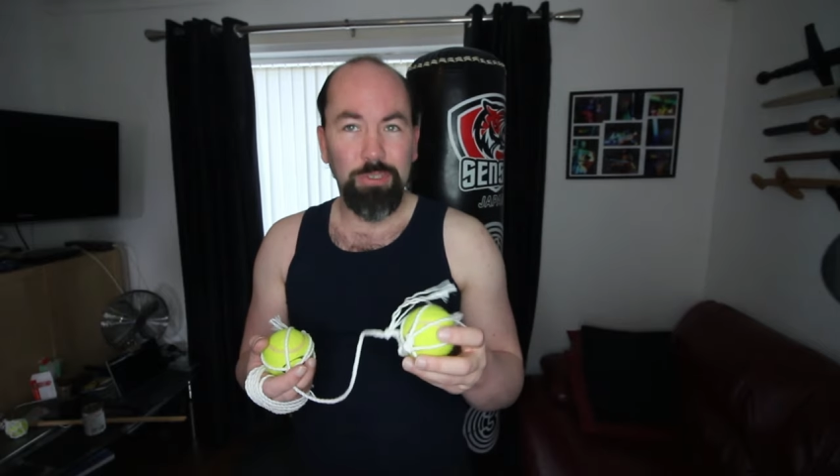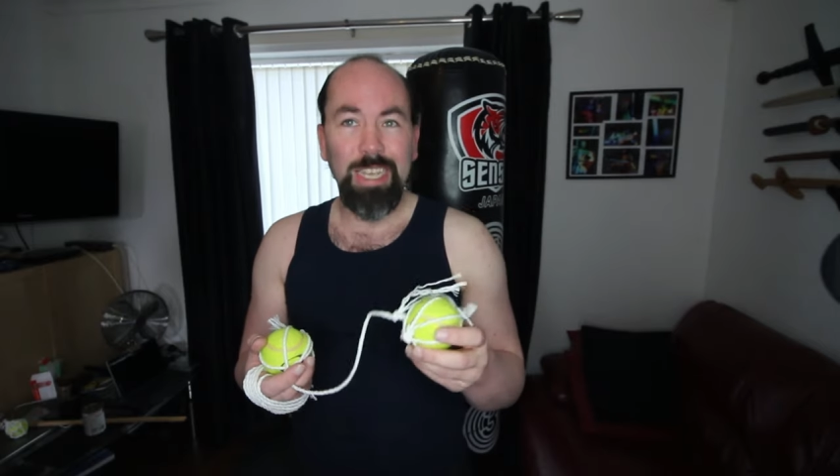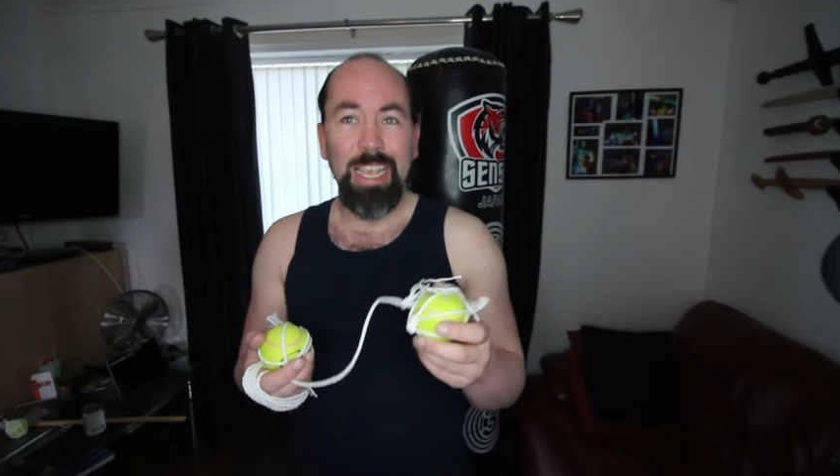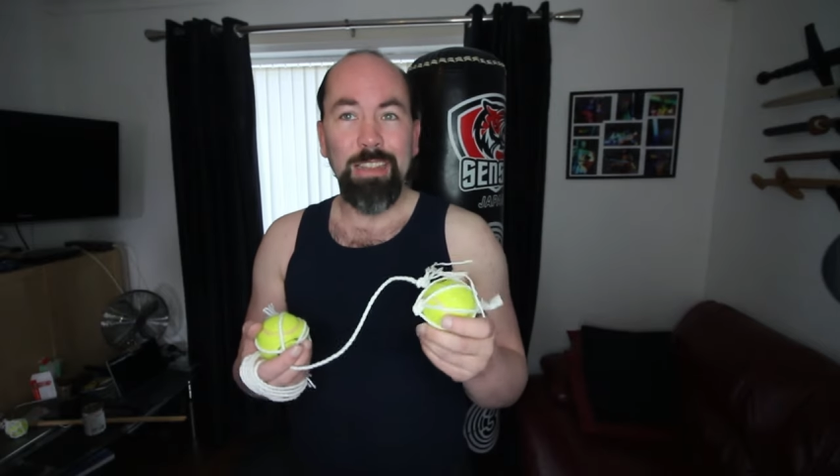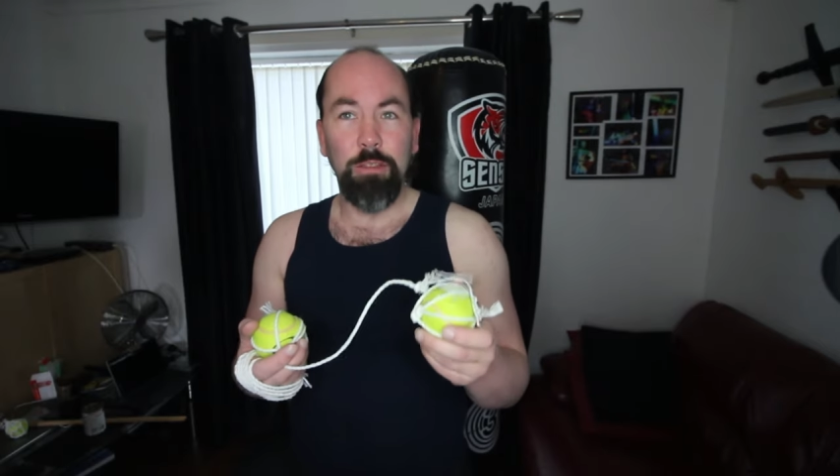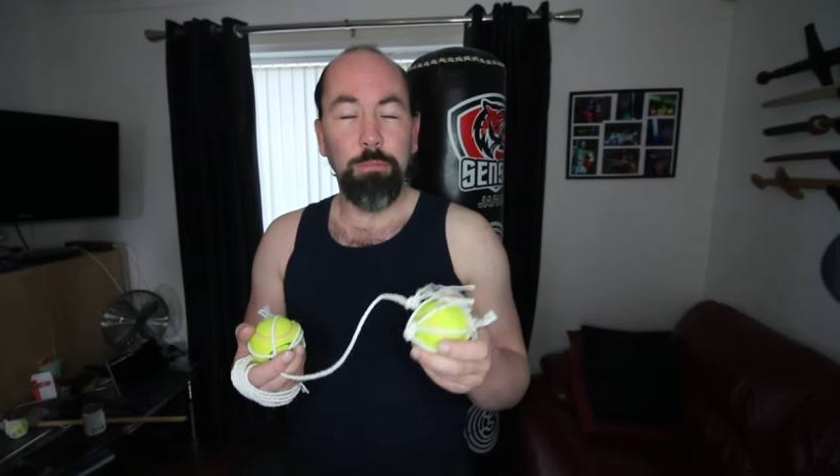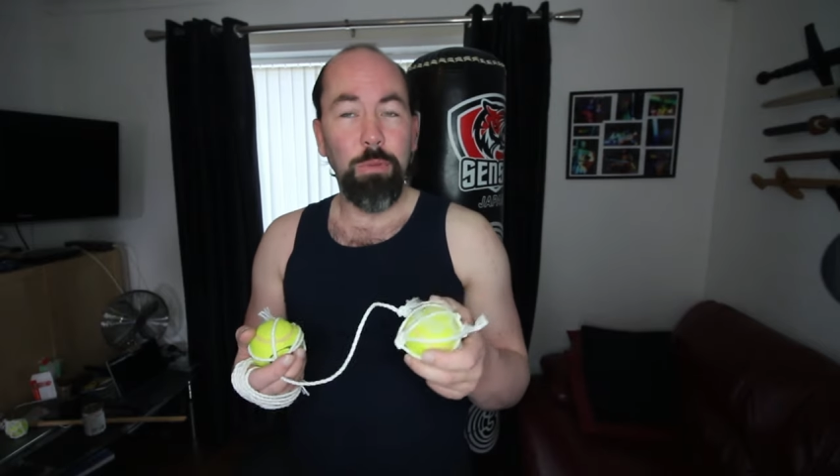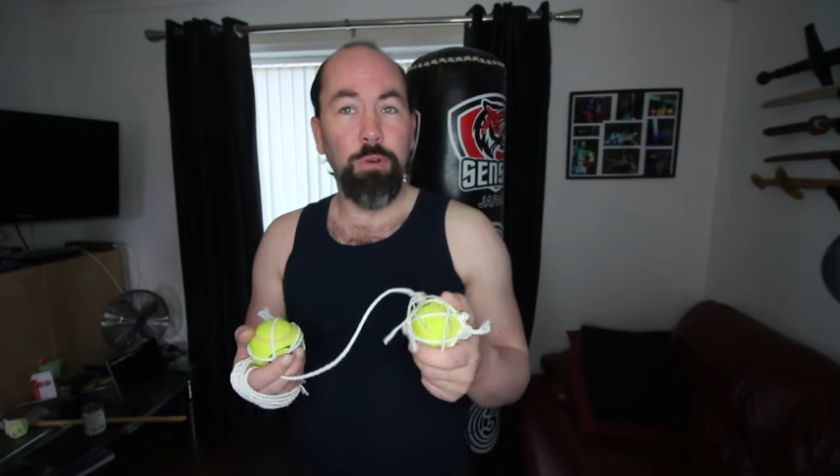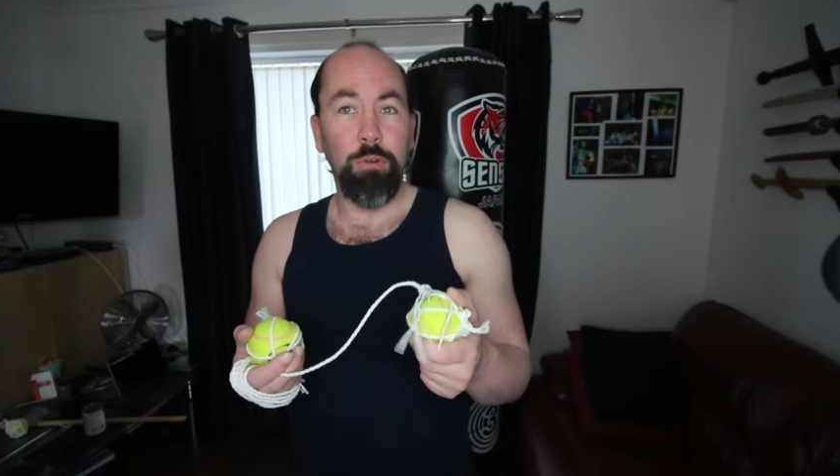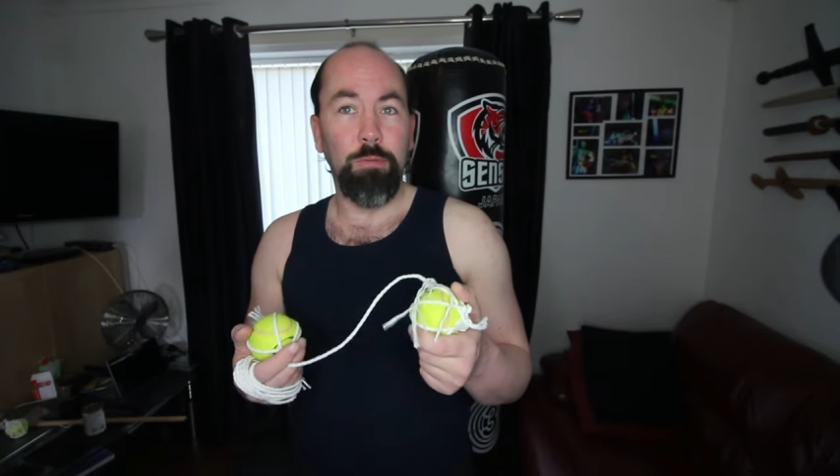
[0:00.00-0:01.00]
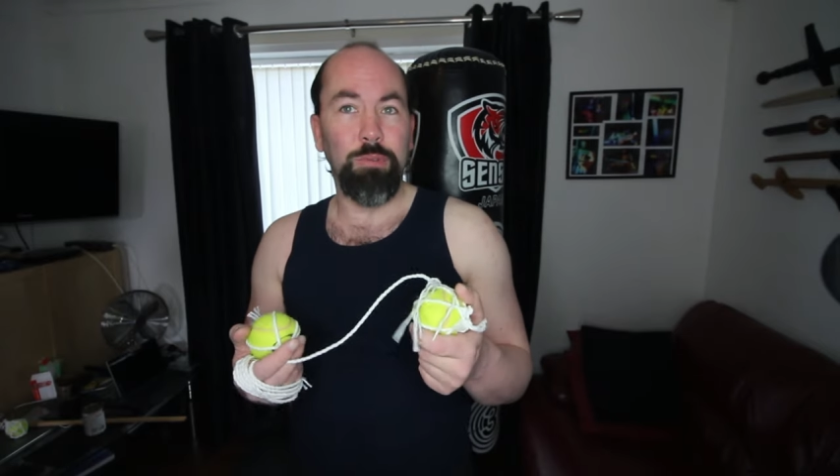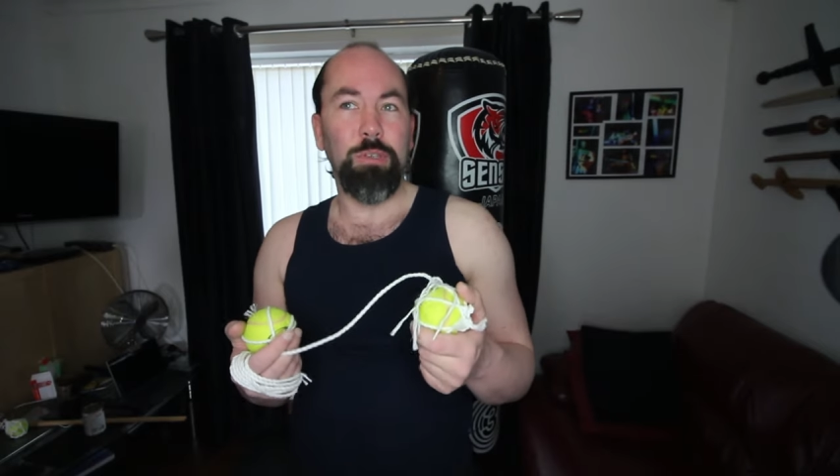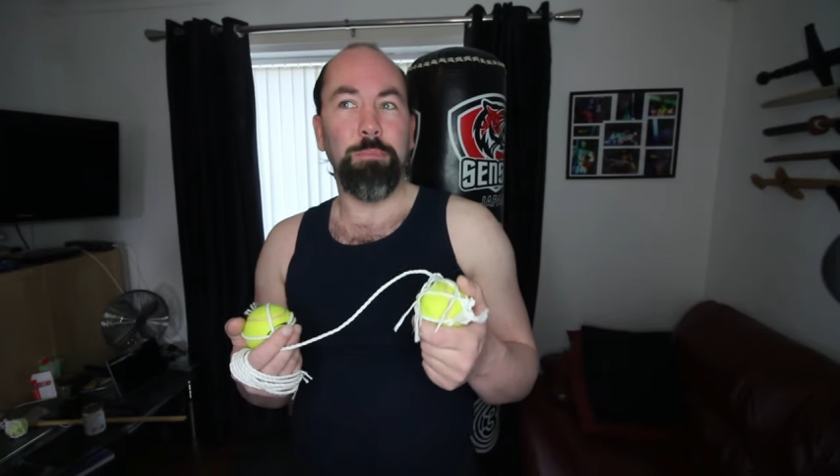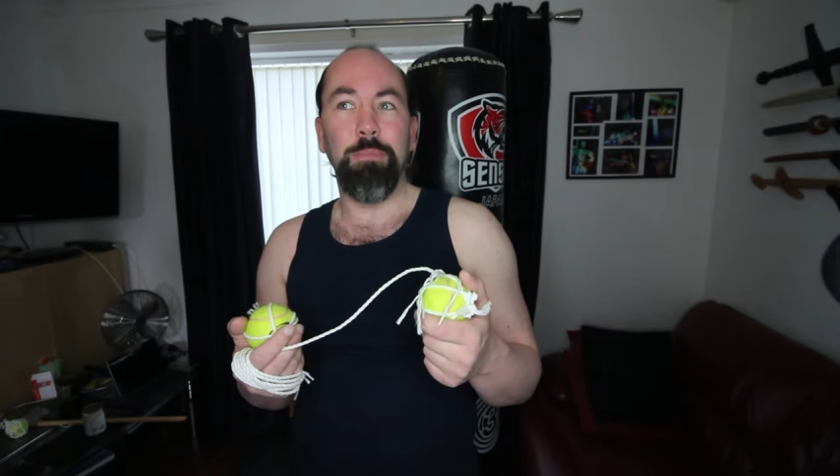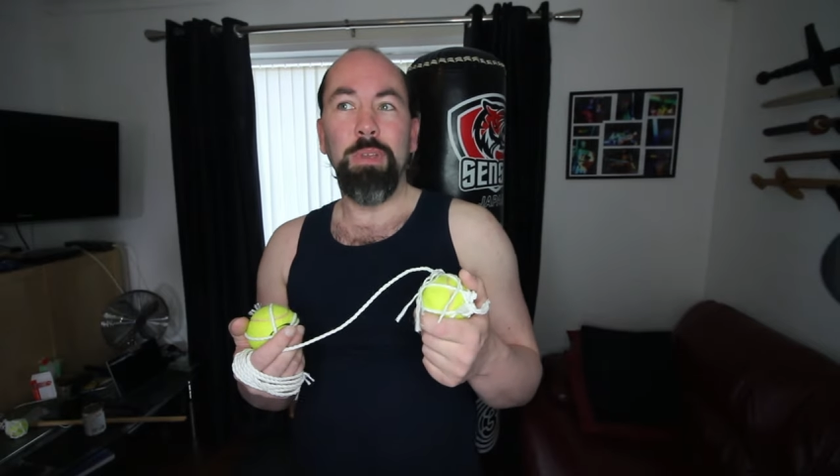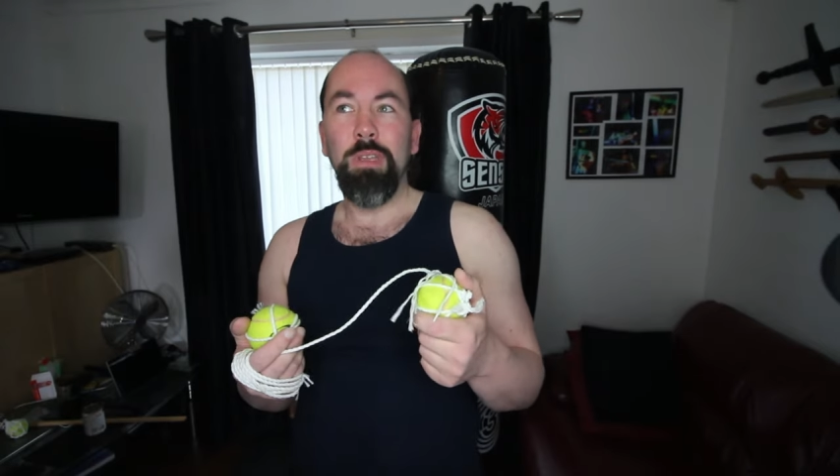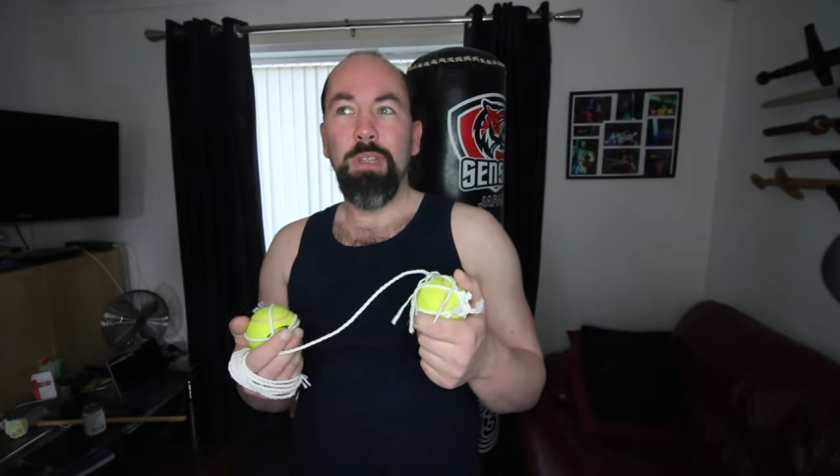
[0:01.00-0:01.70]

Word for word: to hit them or if it was to